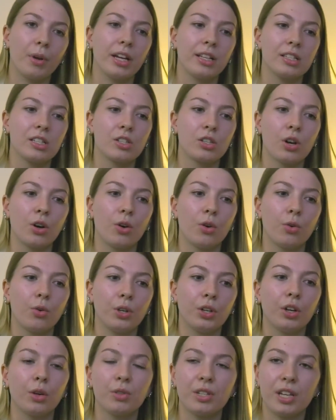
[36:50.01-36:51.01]
And so,
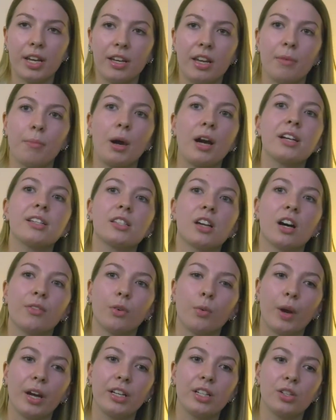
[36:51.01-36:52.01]
taking myself
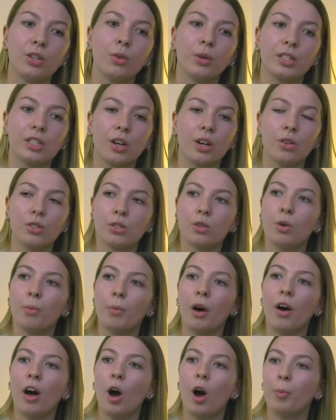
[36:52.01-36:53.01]
away too, it's also
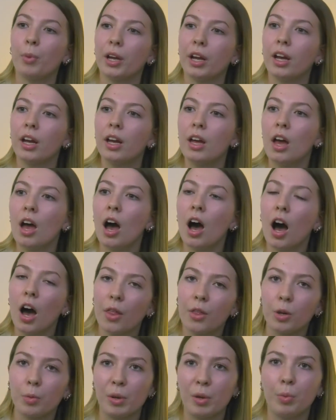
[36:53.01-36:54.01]
about helping
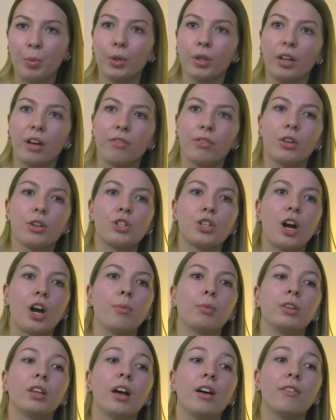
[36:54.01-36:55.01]
other people love their
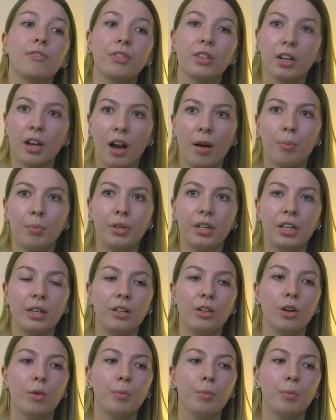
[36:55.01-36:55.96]
job, love the company,